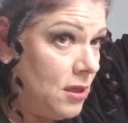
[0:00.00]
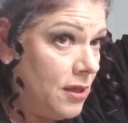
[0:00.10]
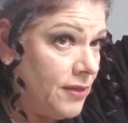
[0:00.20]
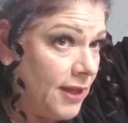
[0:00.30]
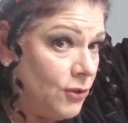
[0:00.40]

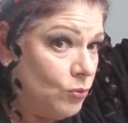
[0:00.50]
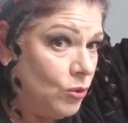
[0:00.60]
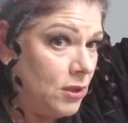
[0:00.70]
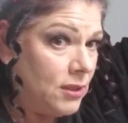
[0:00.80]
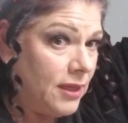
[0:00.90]
than you
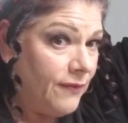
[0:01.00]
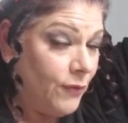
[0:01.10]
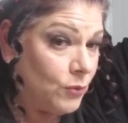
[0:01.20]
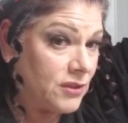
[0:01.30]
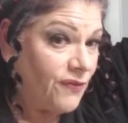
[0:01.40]
would if it
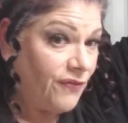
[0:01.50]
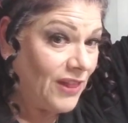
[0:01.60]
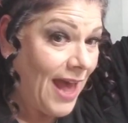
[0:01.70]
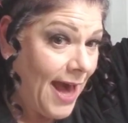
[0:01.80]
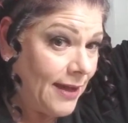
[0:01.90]
was
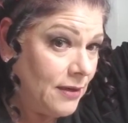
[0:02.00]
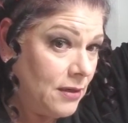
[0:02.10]
flat.